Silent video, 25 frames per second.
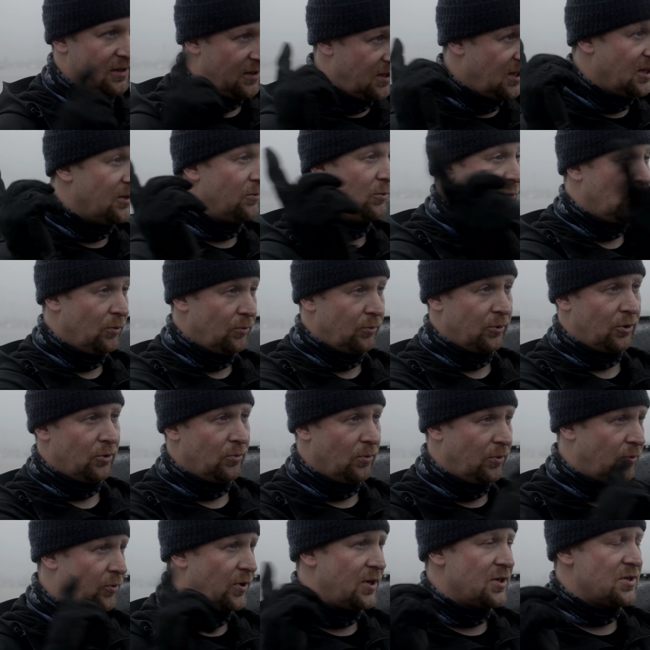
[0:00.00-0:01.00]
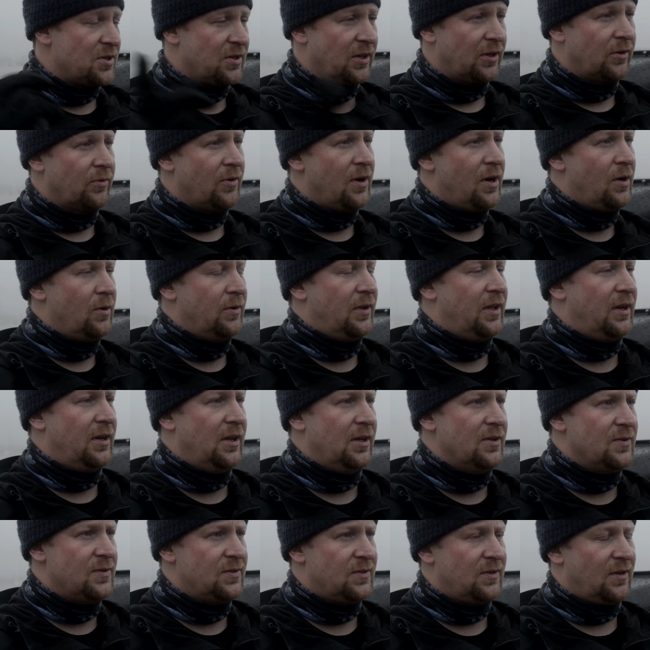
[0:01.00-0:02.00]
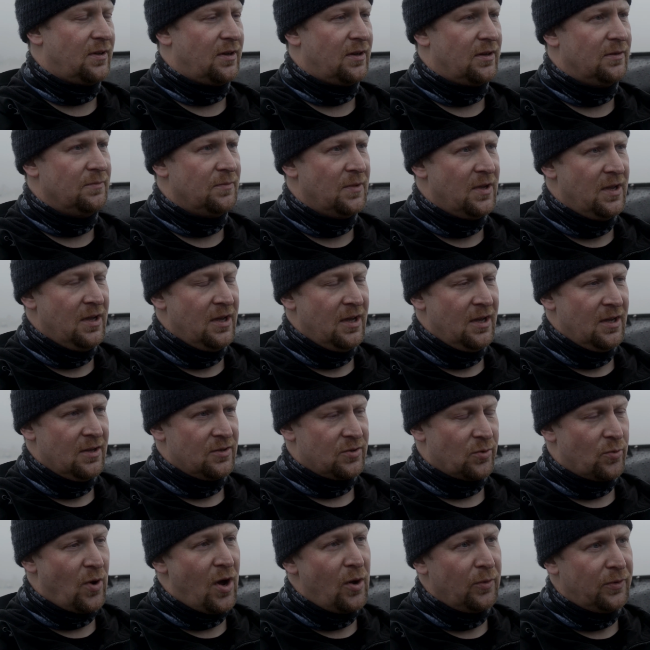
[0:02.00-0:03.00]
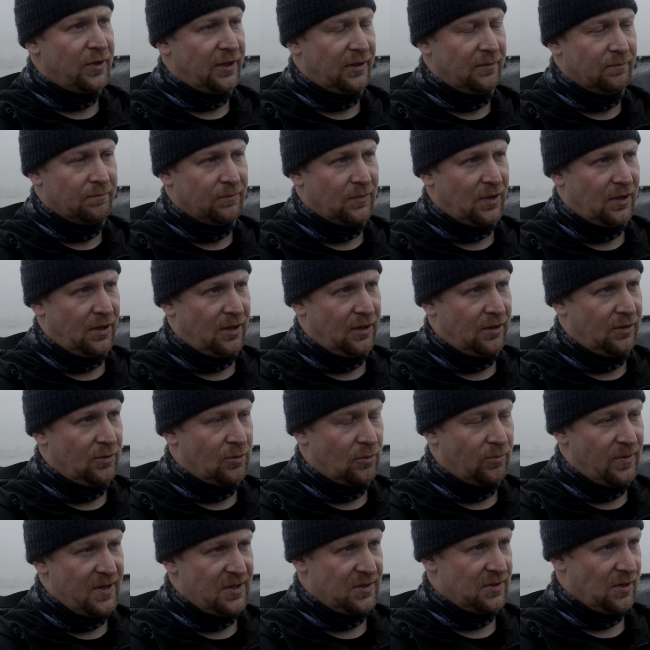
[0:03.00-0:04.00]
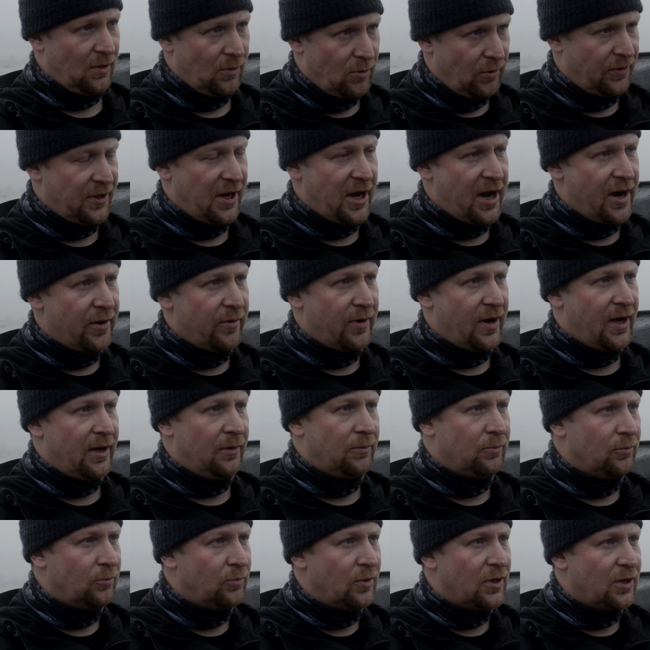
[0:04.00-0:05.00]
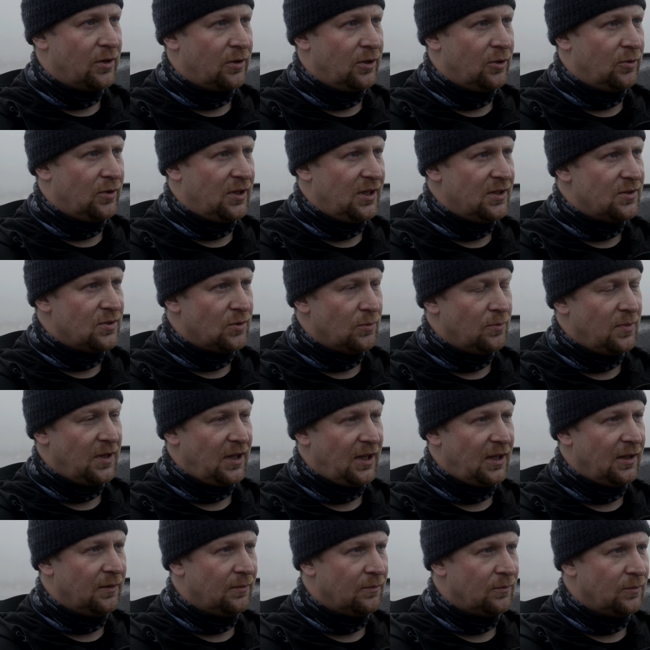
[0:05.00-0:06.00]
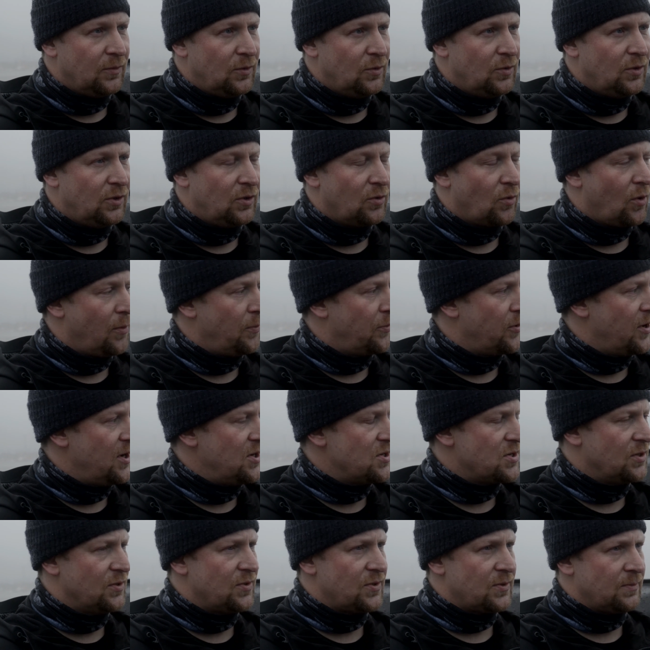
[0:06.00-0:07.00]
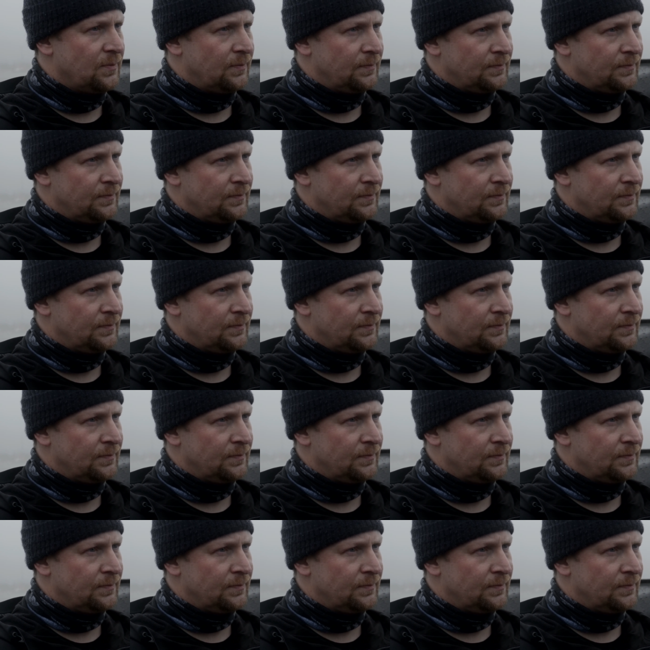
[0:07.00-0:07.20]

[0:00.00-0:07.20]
Here will, you will reach the crowd that is uh, surrounding uh, your vessel or the area where you need to be doing your operations.